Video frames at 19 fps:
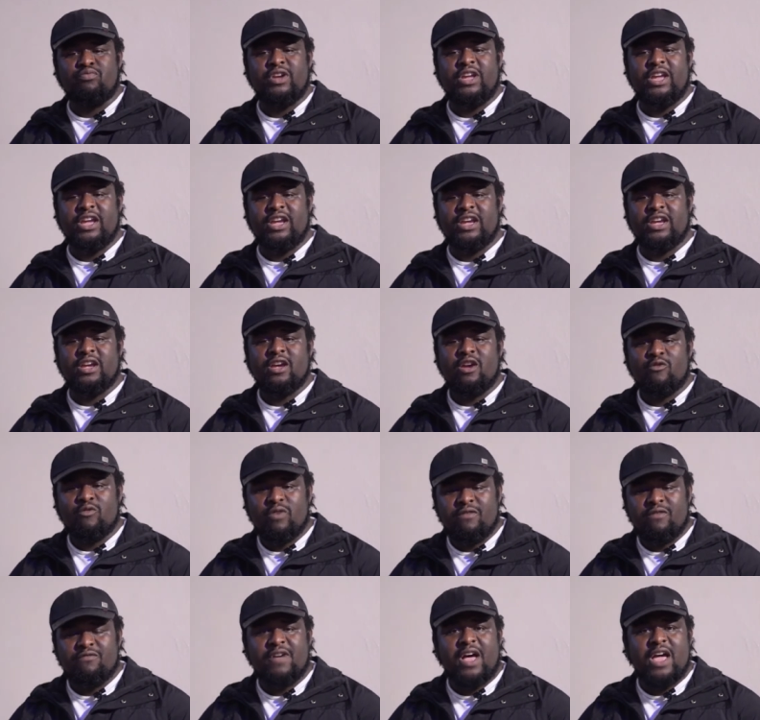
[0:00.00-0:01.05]
bring
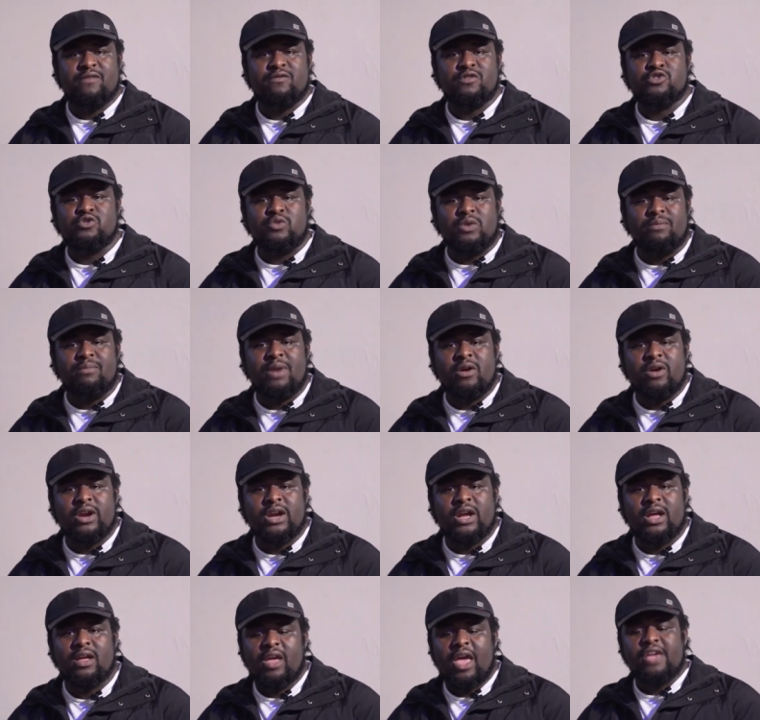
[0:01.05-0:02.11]
revival to
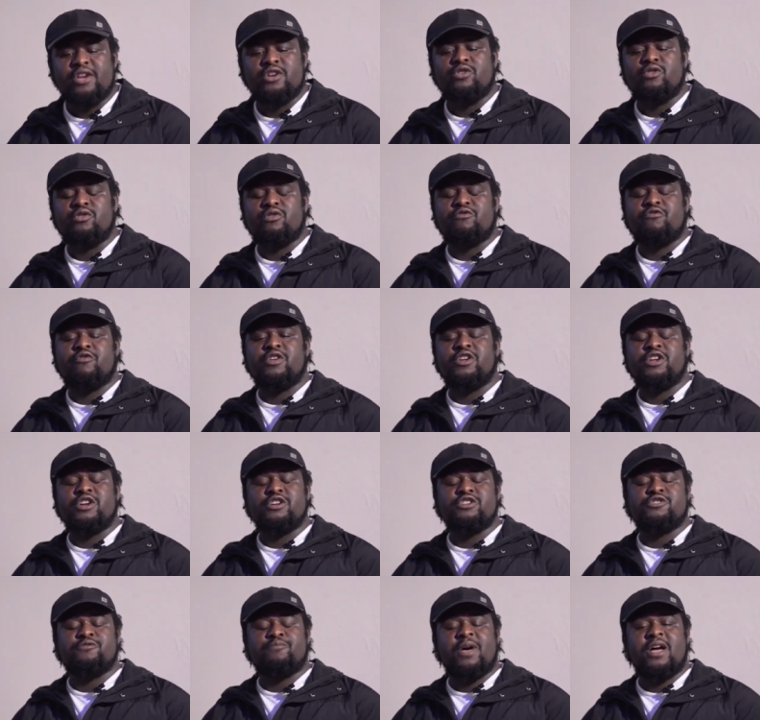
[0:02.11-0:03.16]
America. And you know, the
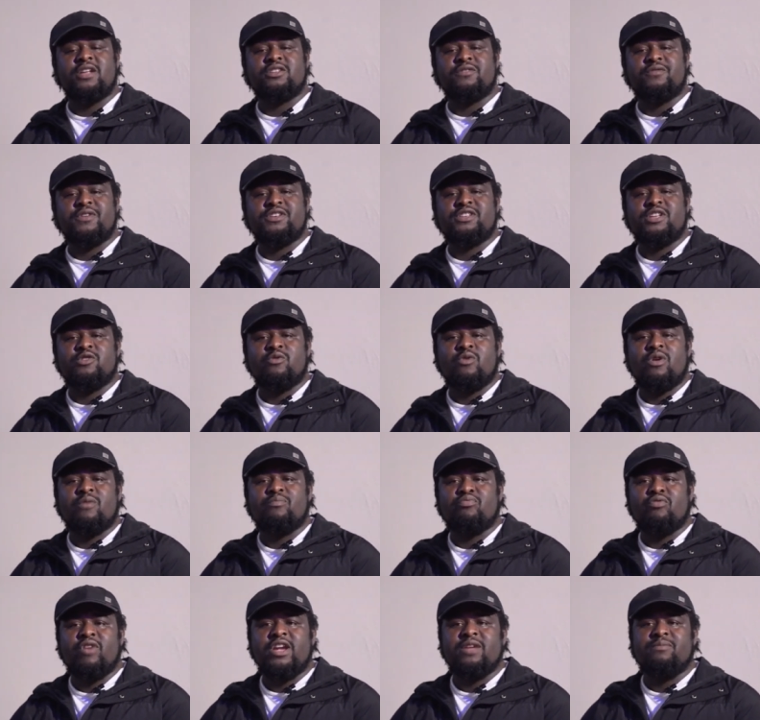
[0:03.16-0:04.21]
funniest part of it is that they were
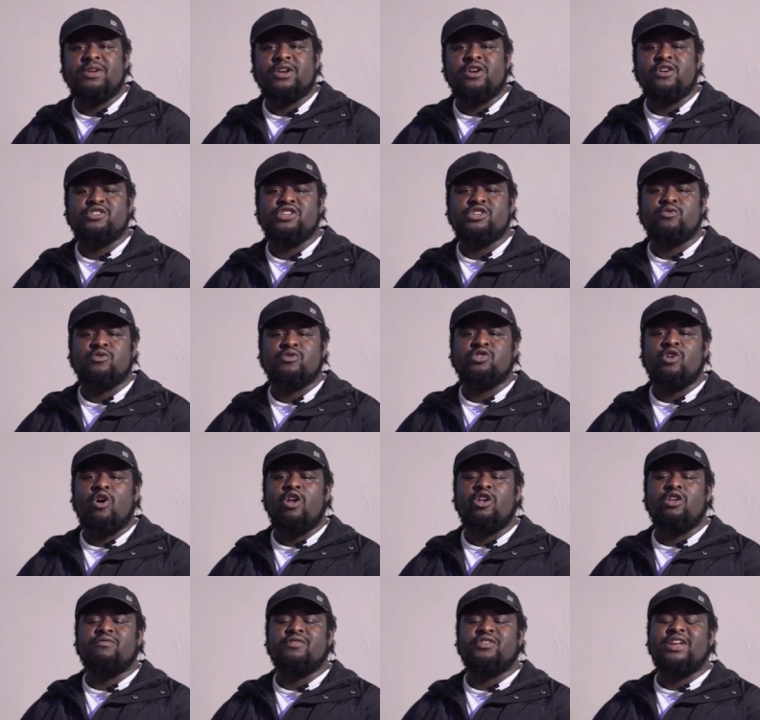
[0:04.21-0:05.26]
praying because it was
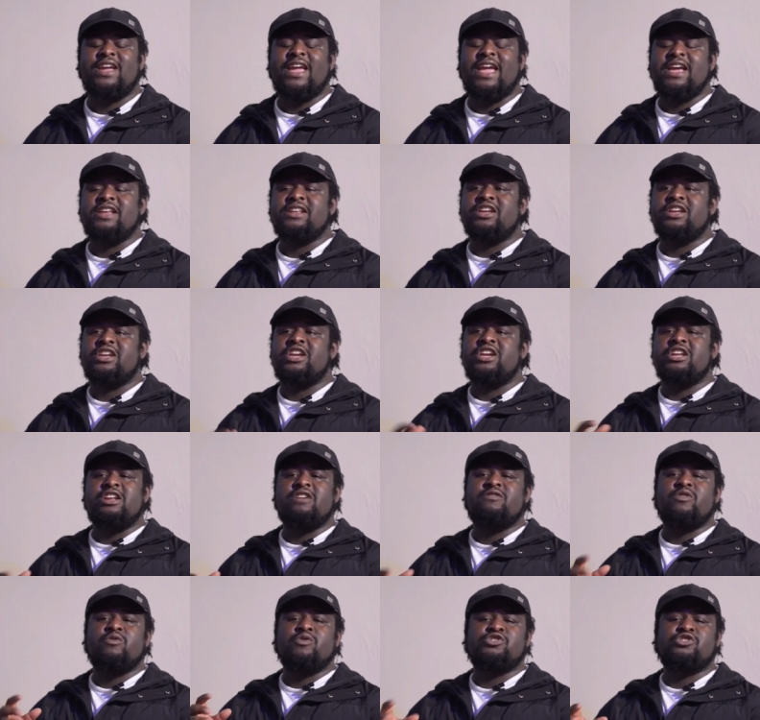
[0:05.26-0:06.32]
all over the air that
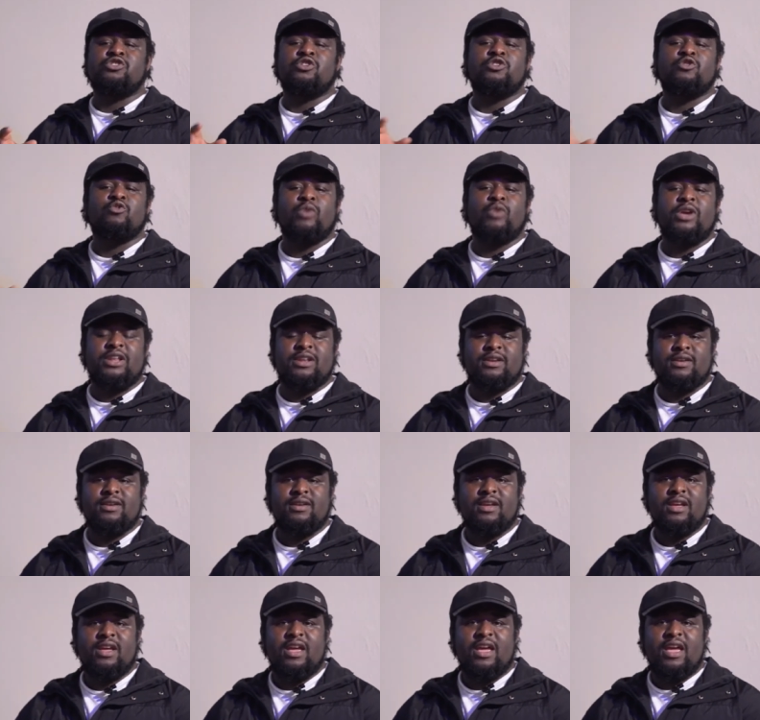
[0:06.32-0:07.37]
Hillary was going to win.
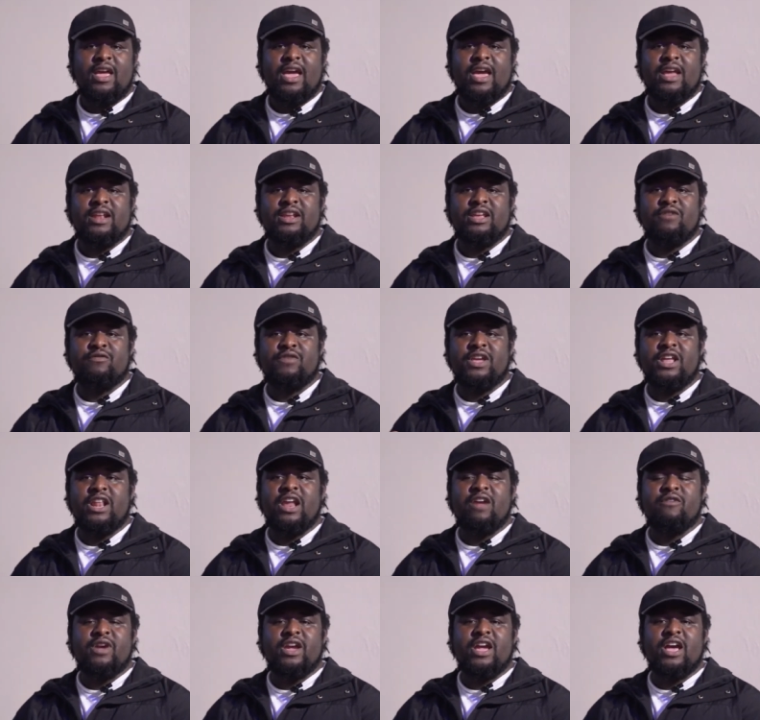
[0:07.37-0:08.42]
And if
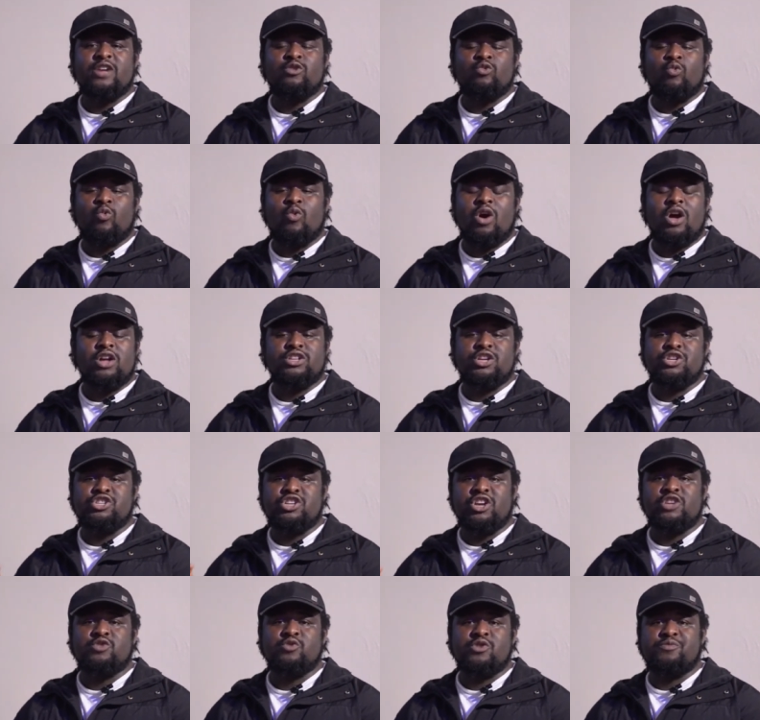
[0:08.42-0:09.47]
Hillary had won, the
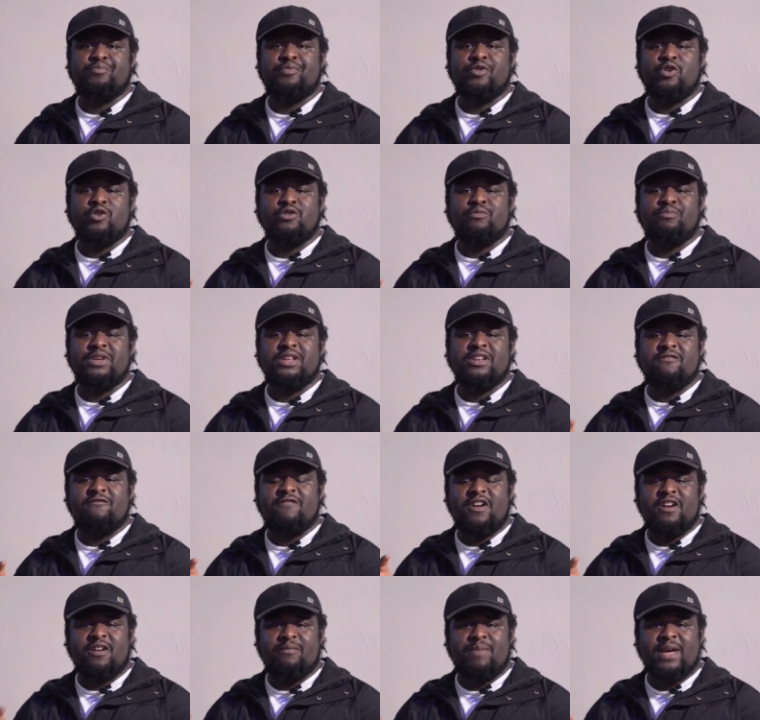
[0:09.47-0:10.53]
church was going to be in a
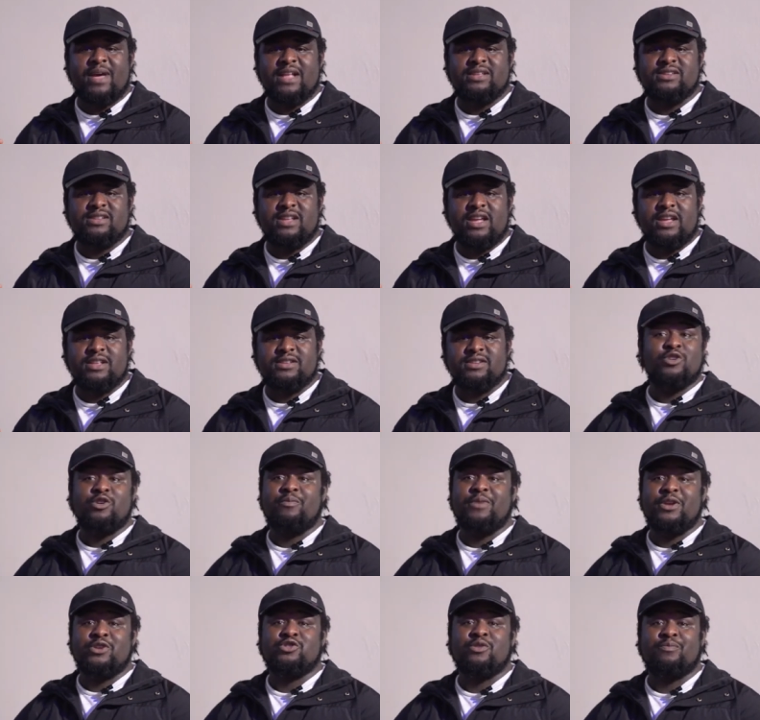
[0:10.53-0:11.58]
very bad state. It's going
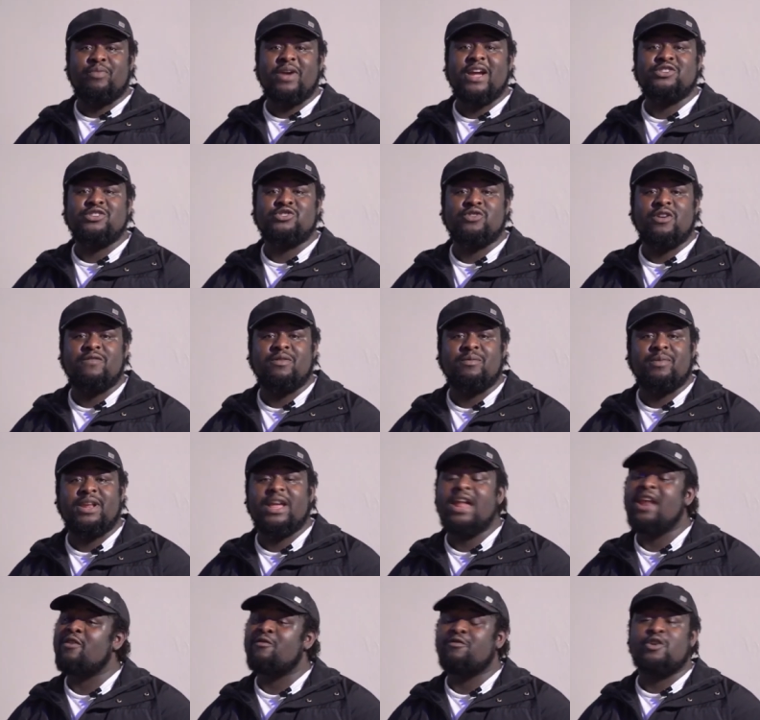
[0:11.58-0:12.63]
to be a surprise to
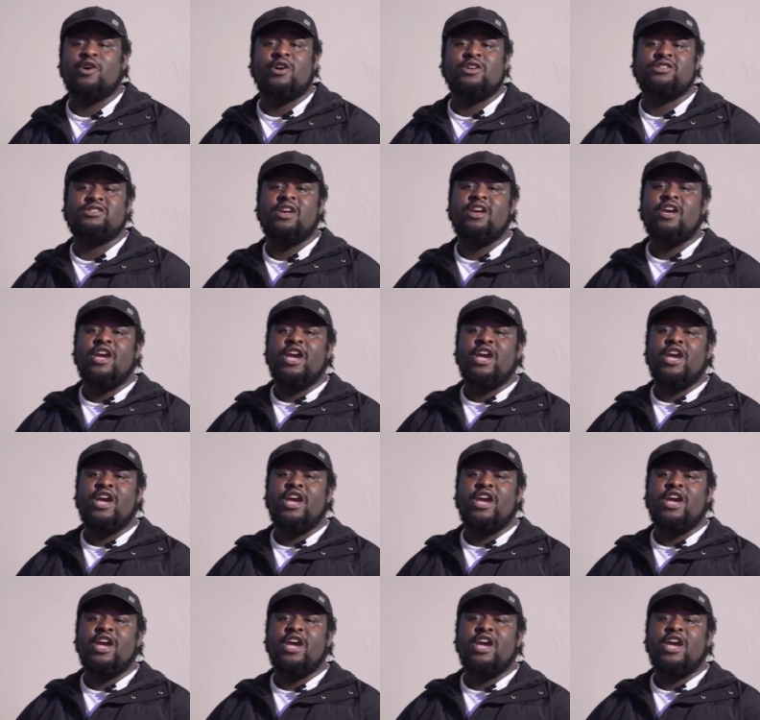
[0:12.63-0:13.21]
everybody. And of course,